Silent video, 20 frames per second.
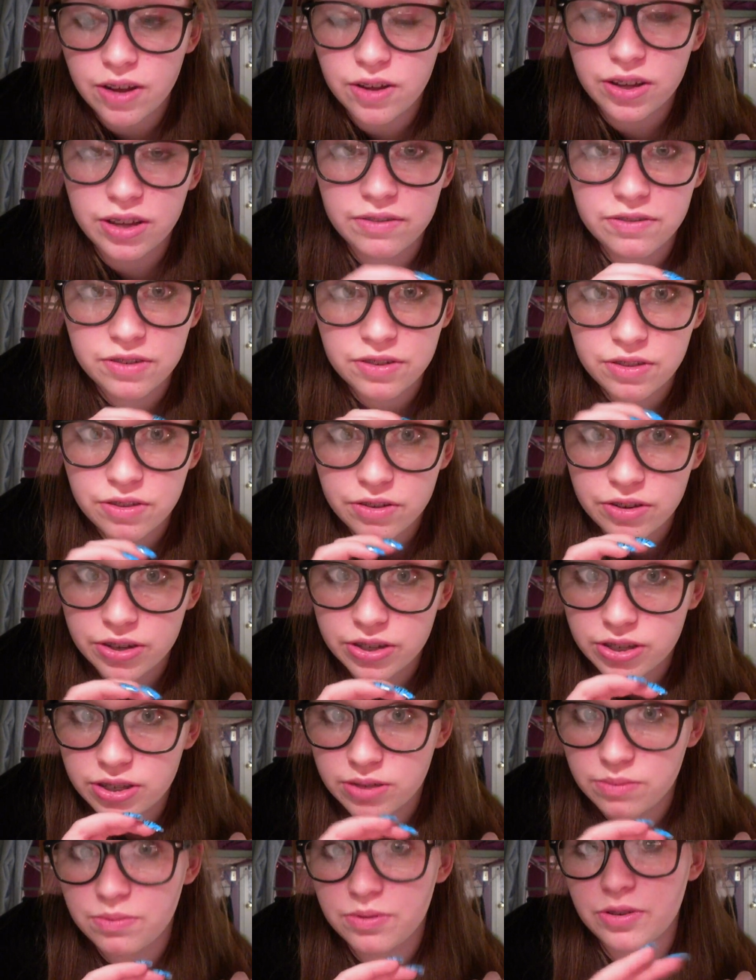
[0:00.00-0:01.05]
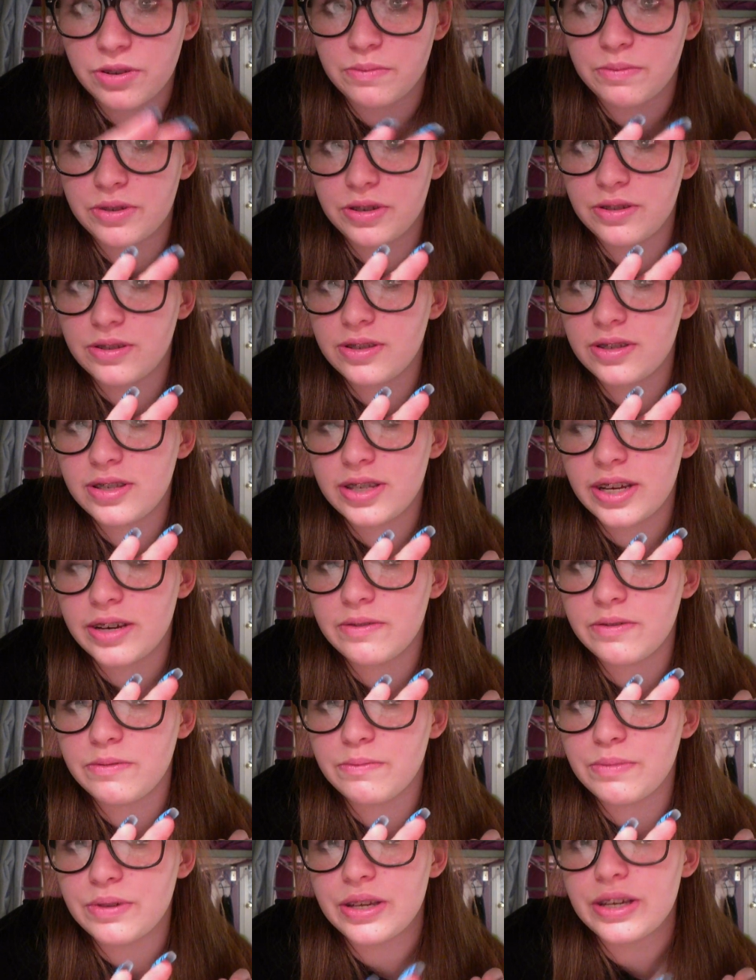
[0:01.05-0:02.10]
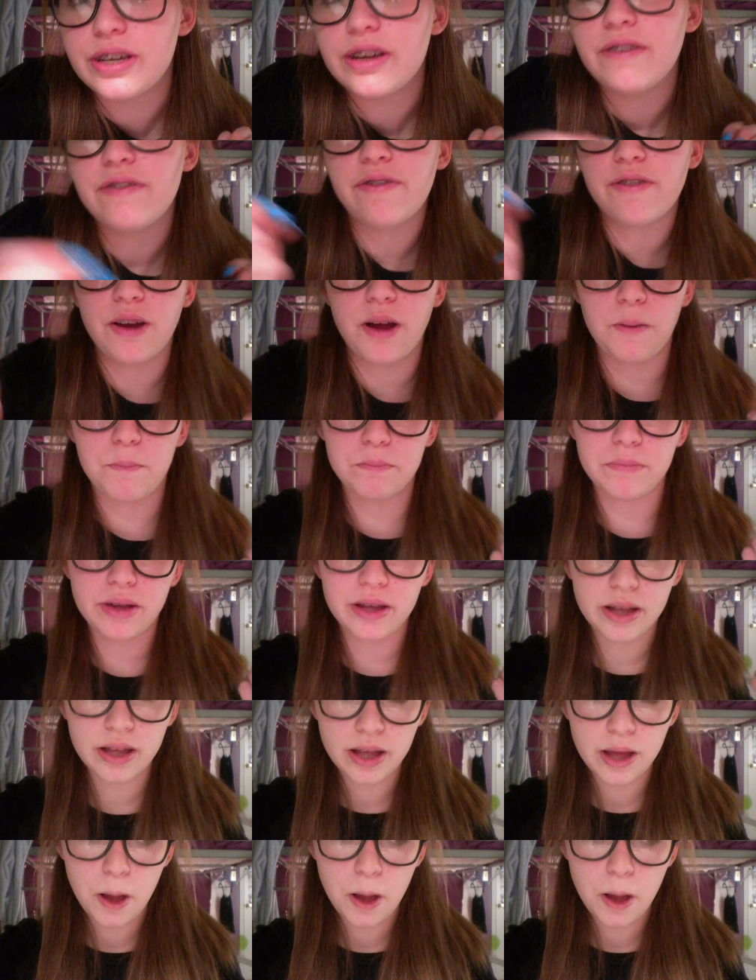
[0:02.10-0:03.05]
I'll give you three subscriptions. That would be from